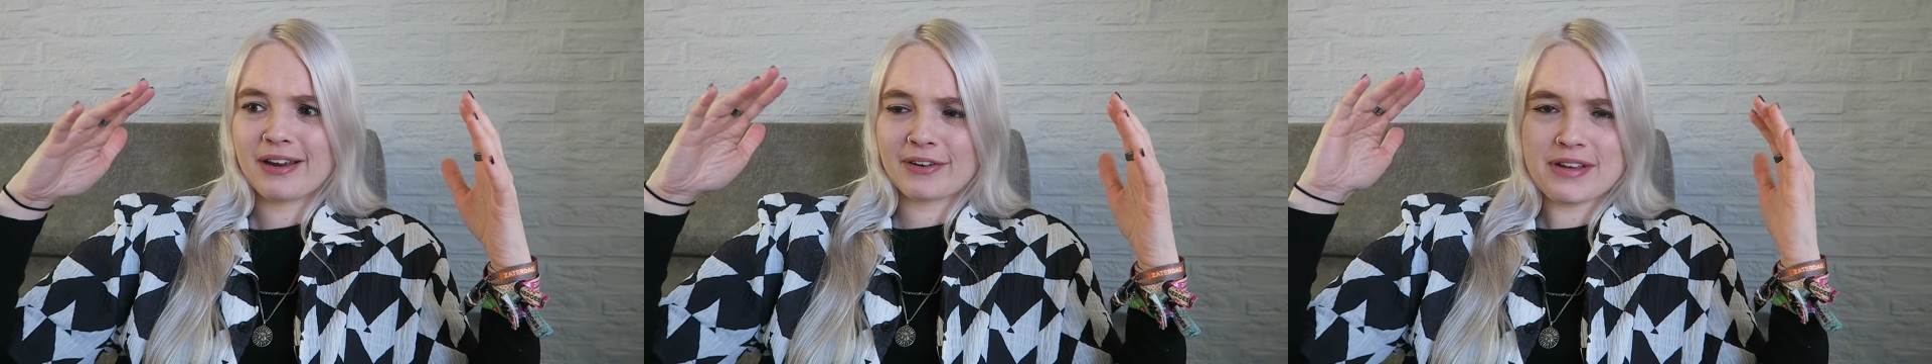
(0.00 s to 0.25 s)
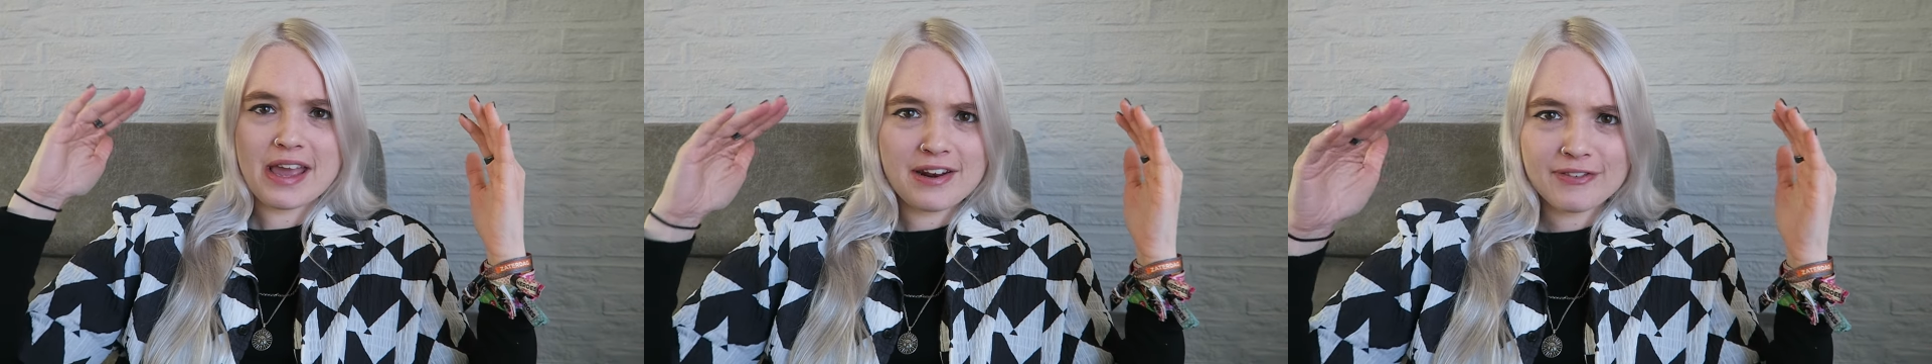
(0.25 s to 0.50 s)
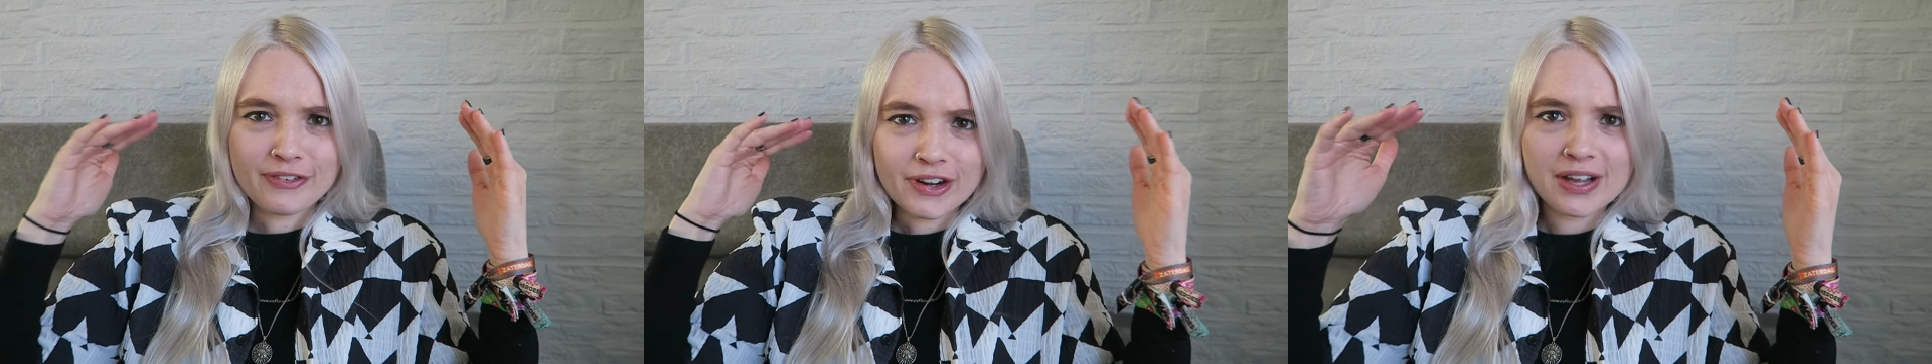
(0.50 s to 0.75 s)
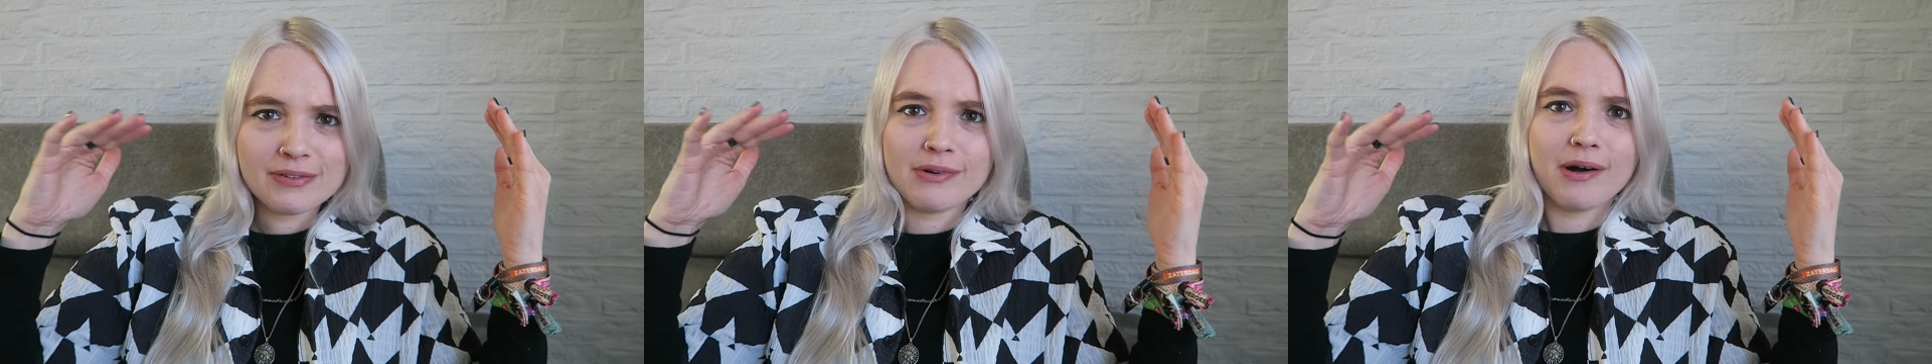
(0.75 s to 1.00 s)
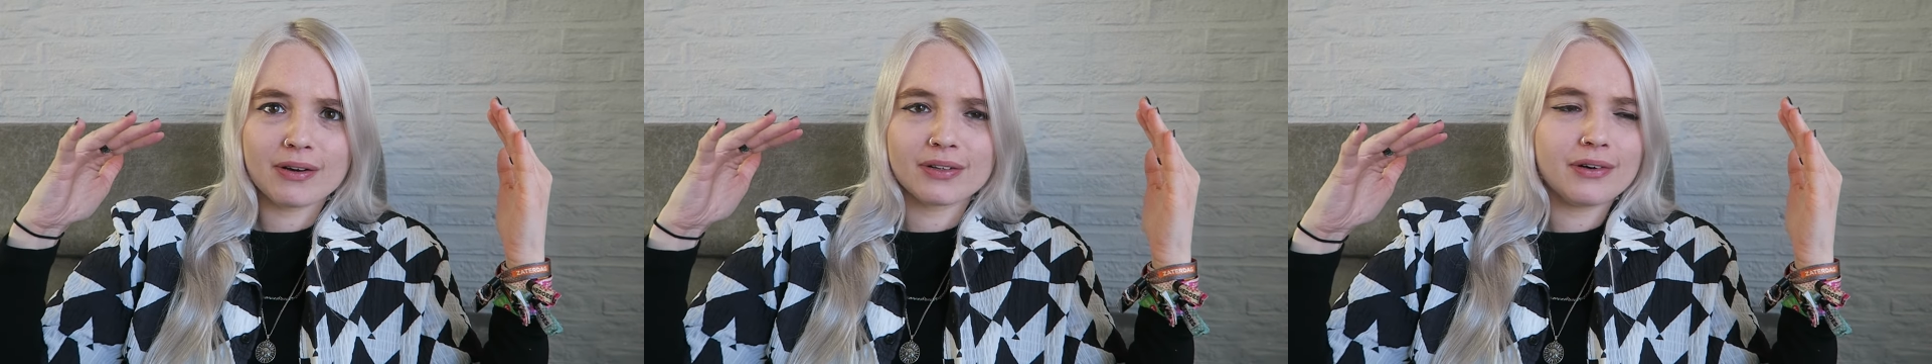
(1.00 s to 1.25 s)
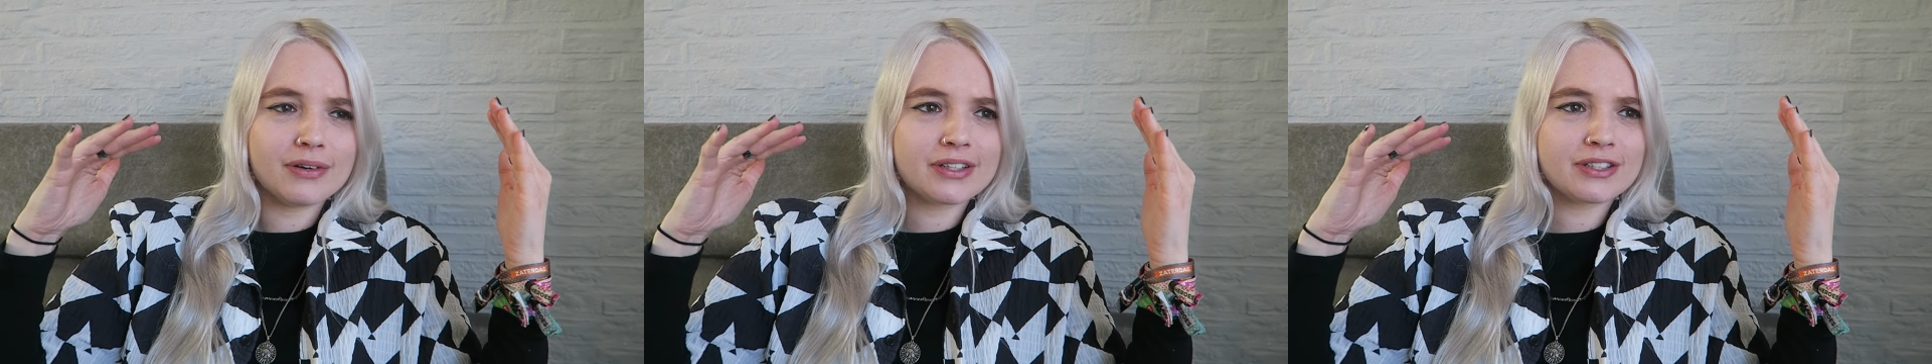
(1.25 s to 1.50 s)
create a fucking Walker
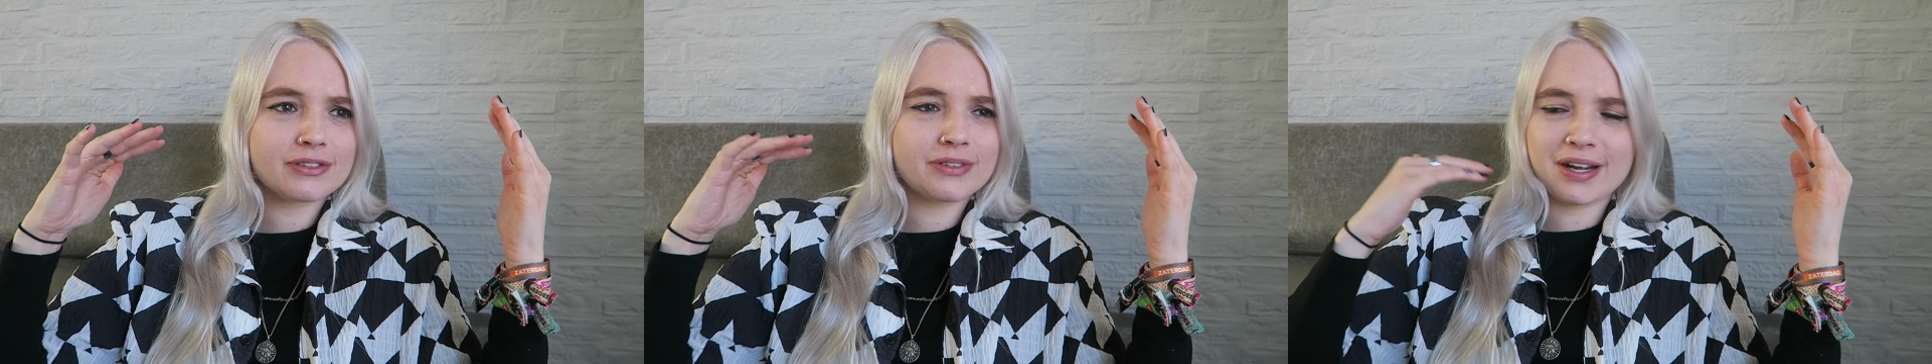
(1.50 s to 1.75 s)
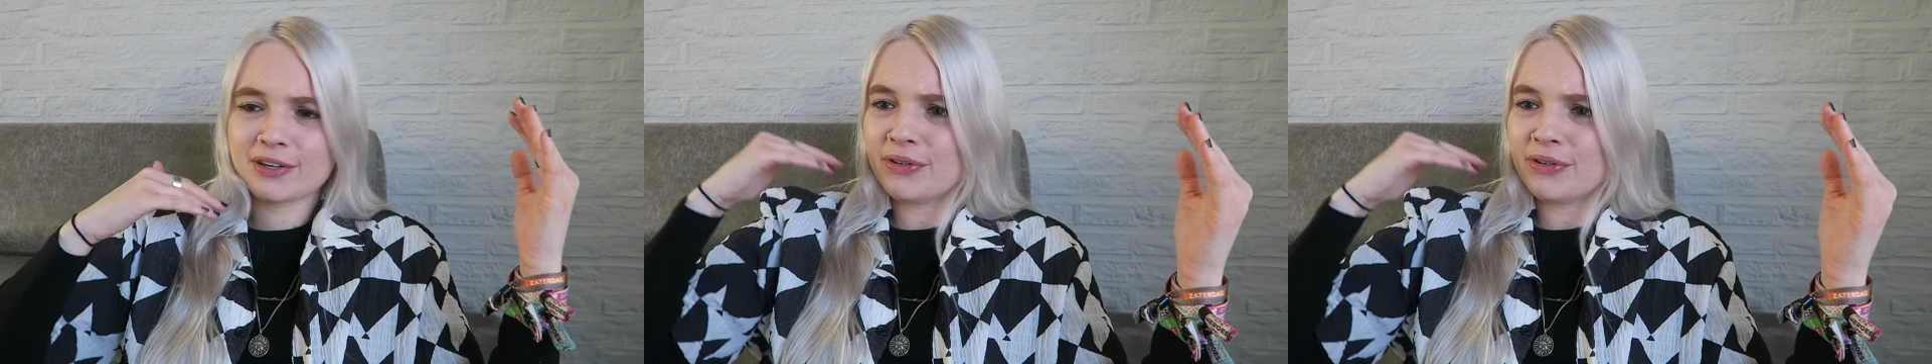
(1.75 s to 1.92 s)
Orchestra,